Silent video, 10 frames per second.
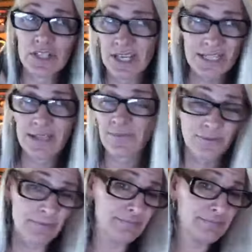gets it
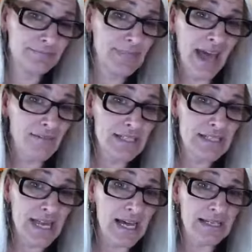from having
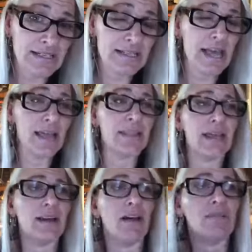sex, and
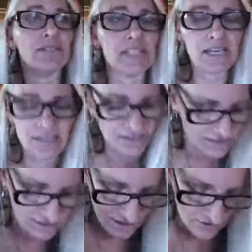then all of a sudden,
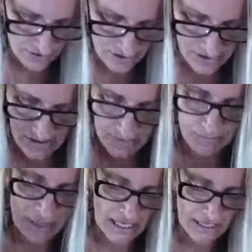there's
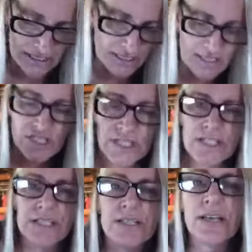bugs, and she
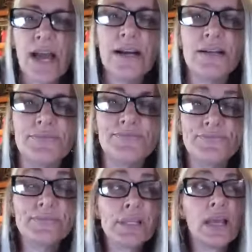just kind of
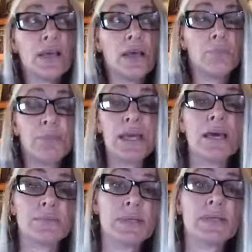
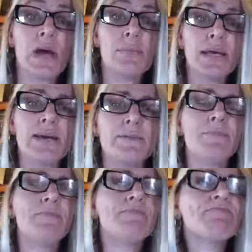becomes a zombie
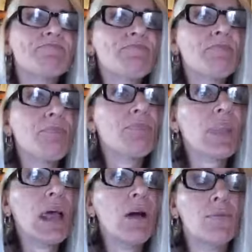
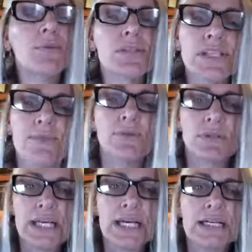over several
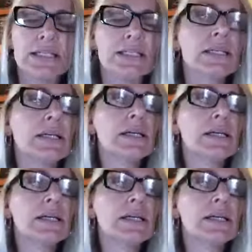days.